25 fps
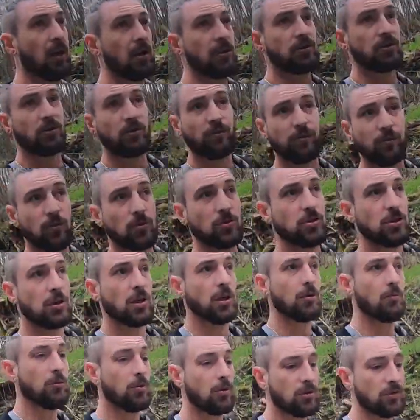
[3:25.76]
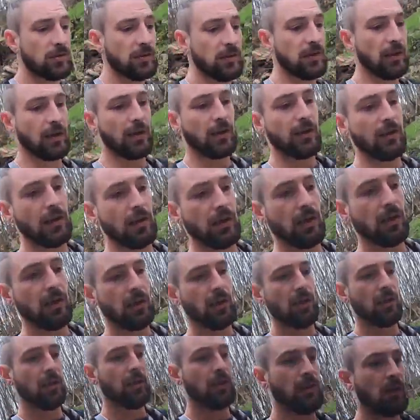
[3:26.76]
I just thought, you know what, today,
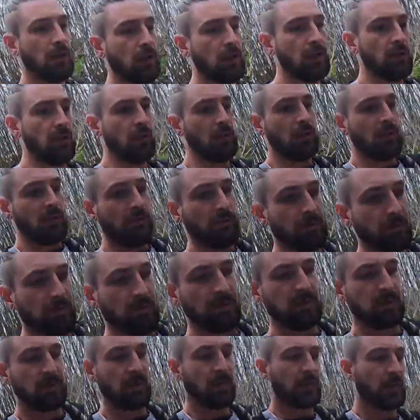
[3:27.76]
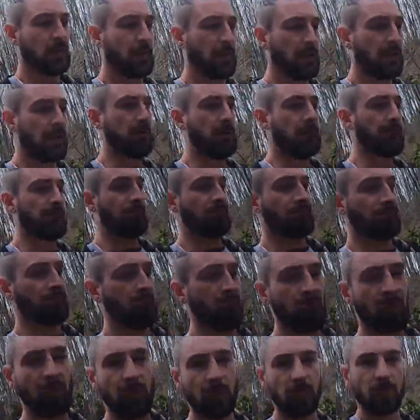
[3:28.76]
I've been stuck in,
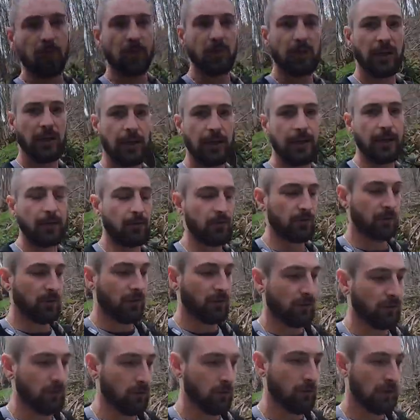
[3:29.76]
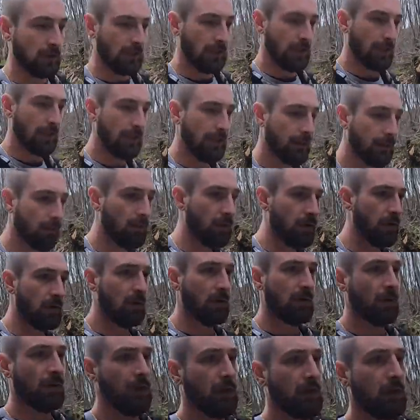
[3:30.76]
I wanna get out, so I thought we'd get out,
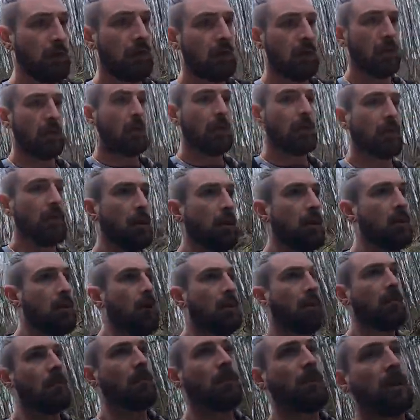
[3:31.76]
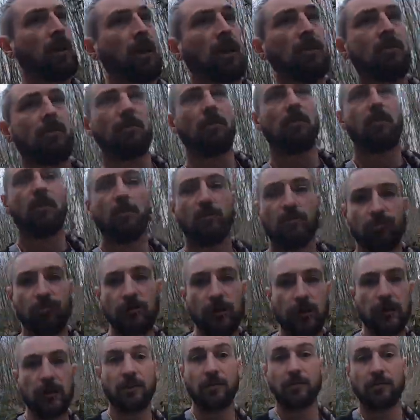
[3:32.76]
and we go
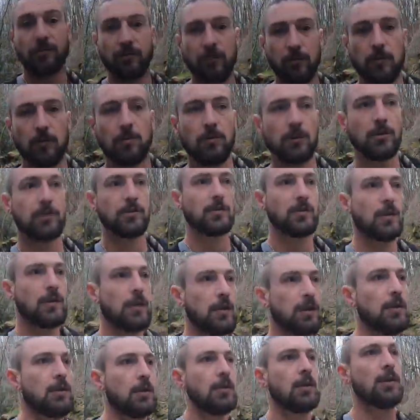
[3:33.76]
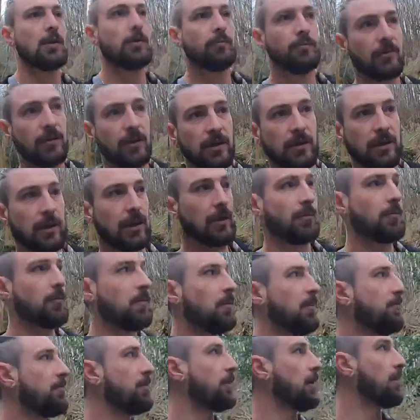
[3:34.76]
trekking through the woods. I'll bring the
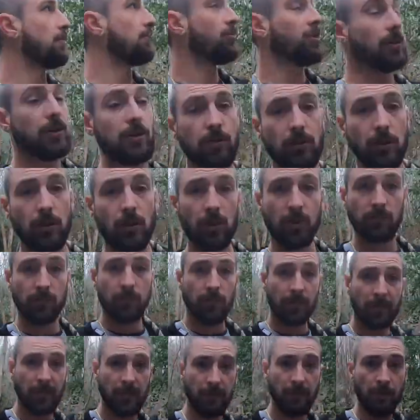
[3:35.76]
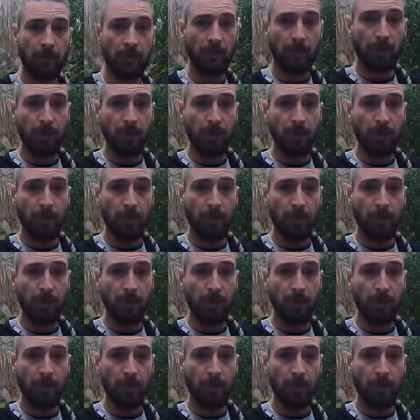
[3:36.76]
camera with me, I'll bring you guys with me